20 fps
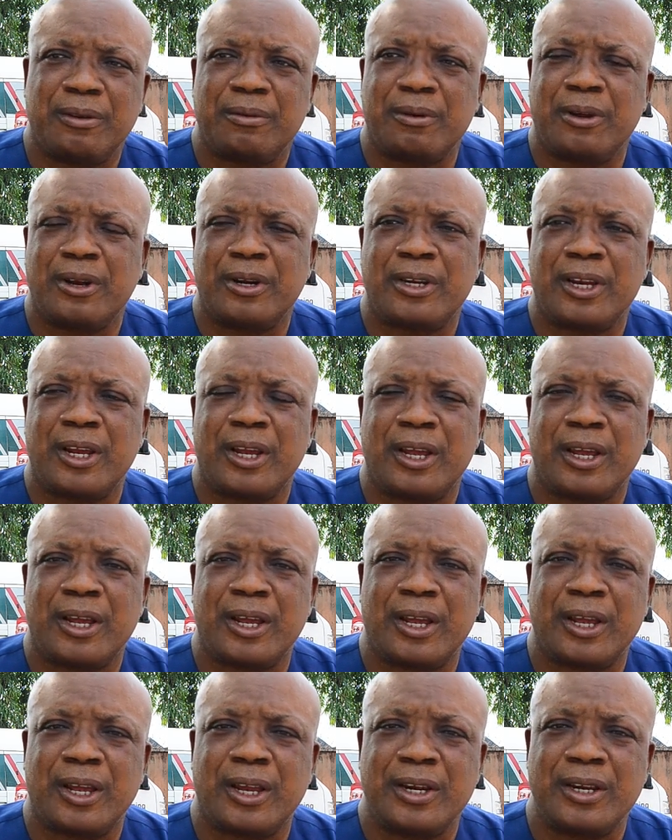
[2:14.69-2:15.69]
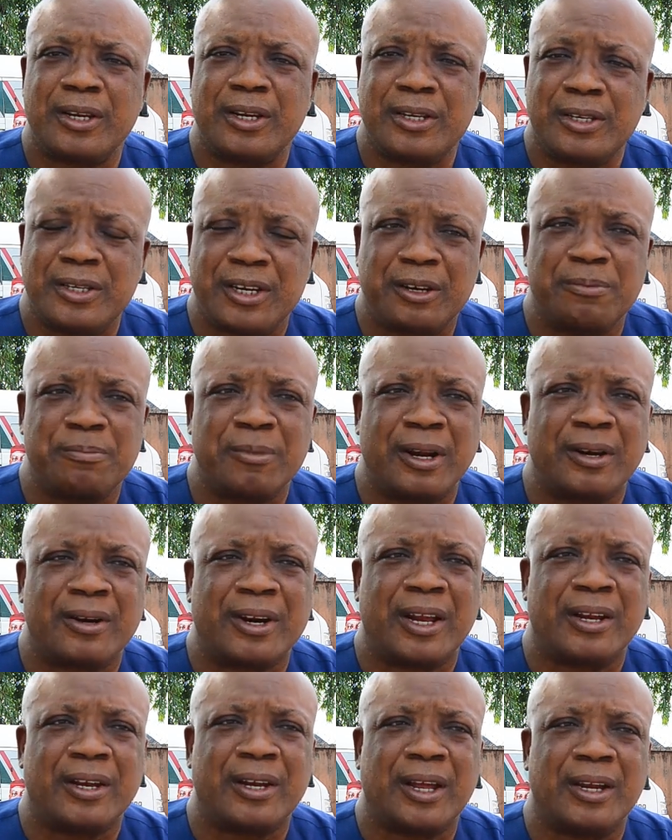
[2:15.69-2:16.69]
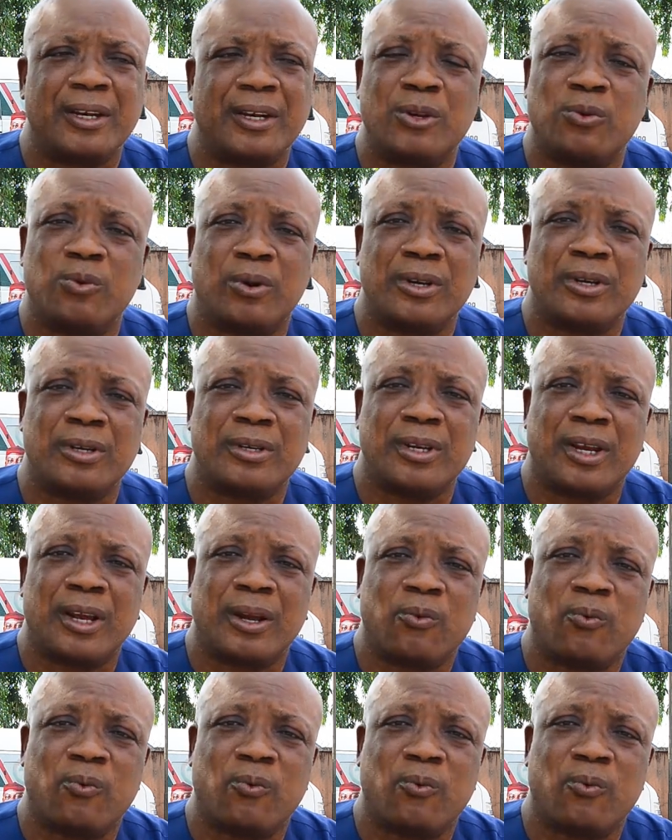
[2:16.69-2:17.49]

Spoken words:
But this statement right now, this one is